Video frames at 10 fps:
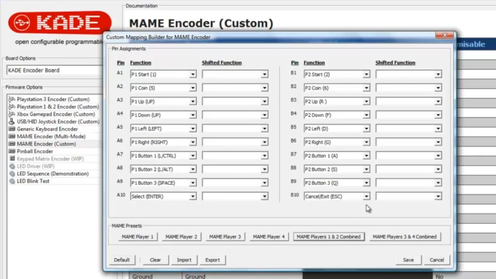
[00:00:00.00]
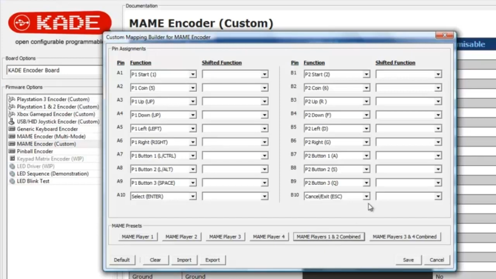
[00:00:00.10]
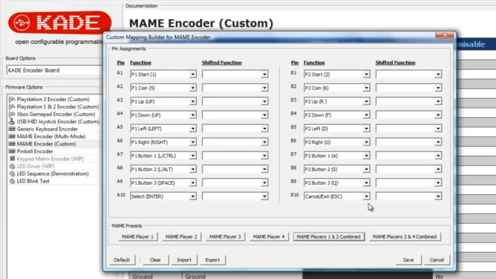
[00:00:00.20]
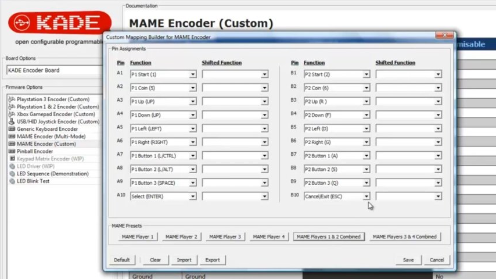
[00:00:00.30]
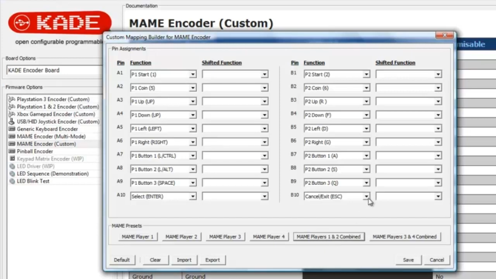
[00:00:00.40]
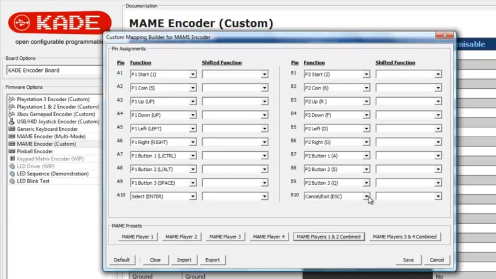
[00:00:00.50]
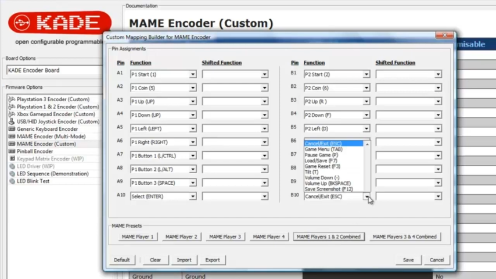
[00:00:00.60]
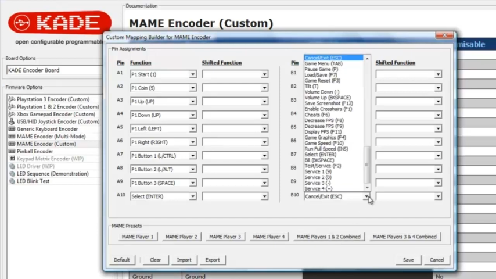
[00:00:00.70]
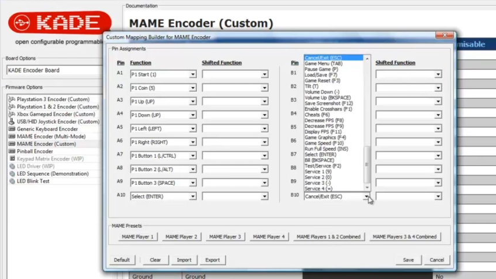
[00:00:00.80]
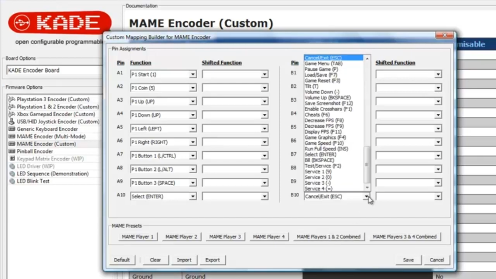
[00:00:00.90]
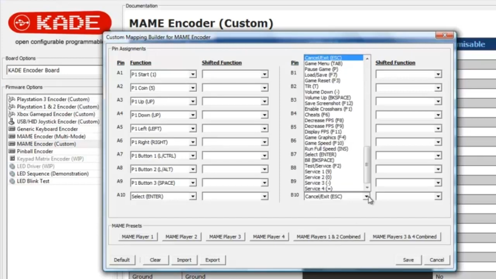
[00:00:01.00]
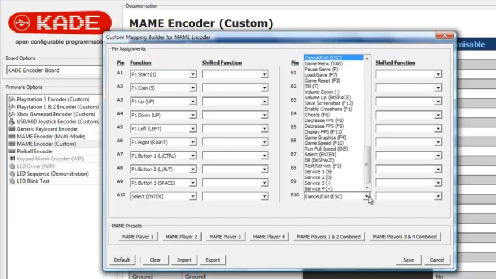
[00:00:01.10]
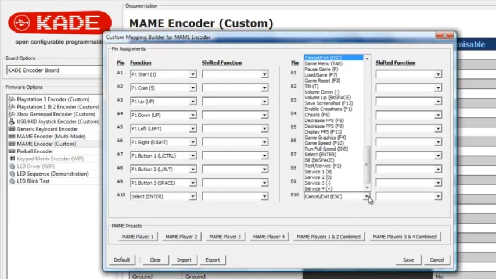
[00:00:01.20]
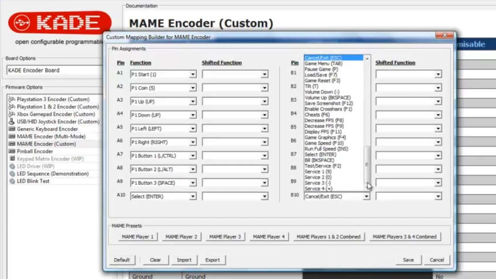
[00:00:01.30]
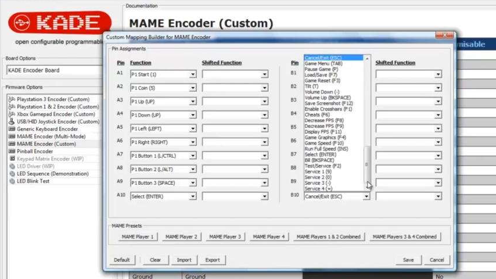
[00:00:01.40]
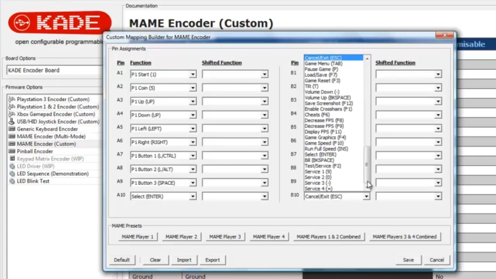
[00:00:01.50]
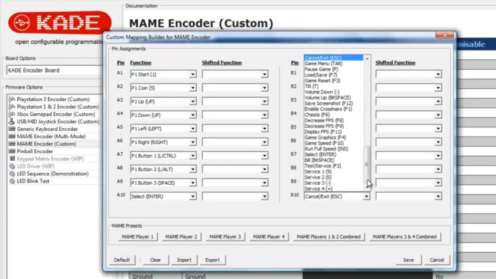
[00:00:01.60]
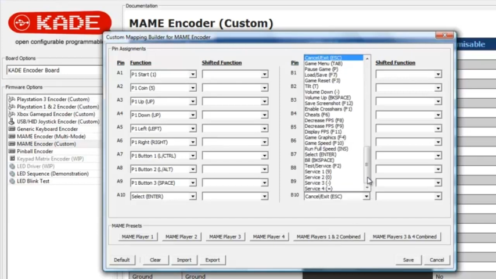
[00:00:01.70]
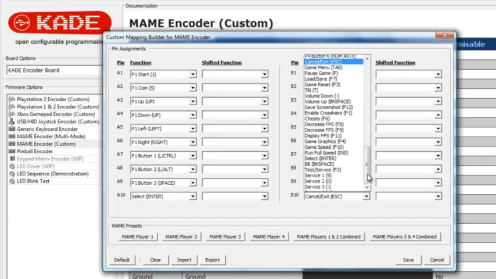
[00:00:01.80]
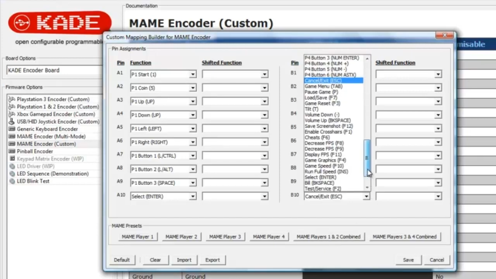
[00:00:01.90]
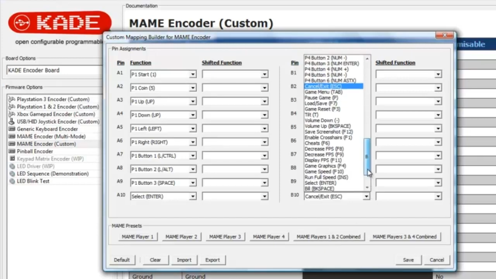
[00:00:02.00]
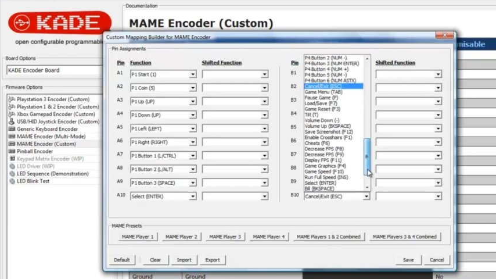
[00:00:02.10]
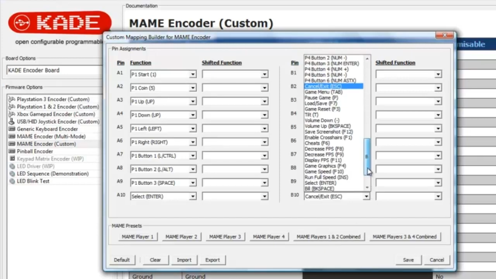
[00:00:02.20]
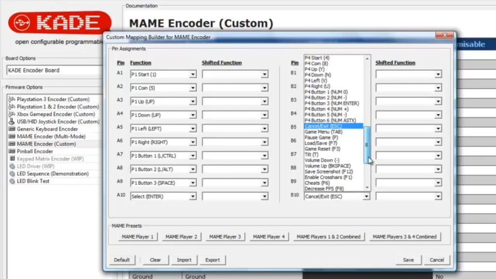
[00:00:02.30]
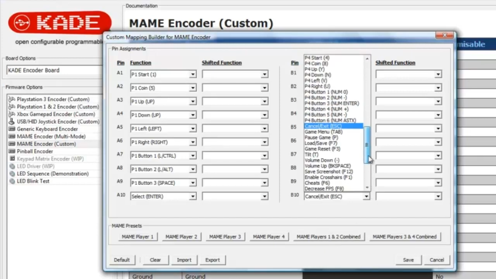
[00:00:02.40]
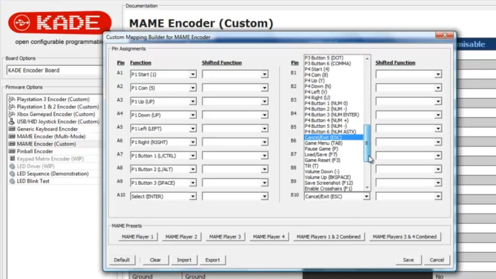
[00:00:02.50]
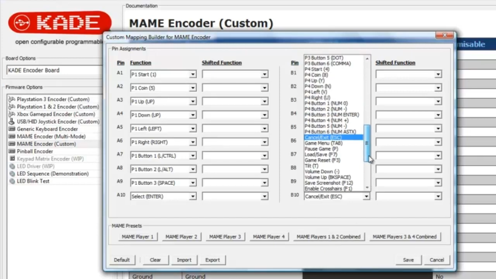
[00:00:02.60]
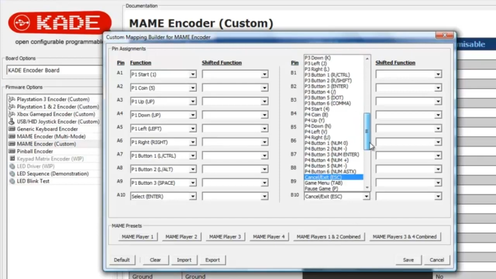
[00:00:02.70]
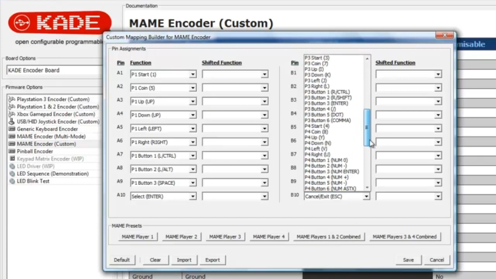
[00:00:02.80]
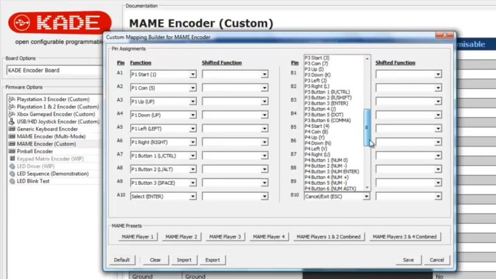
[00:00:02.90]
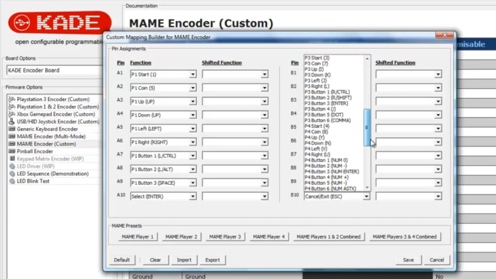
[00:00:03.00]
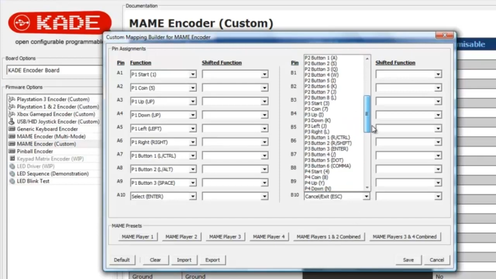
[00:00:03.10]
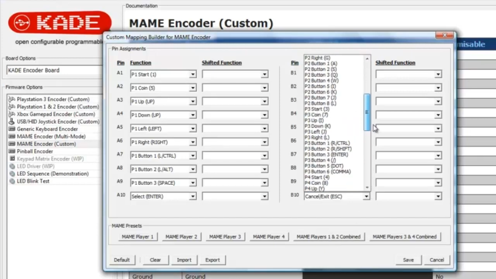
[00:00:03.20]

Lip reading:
No face is visible, so there are no lips to read.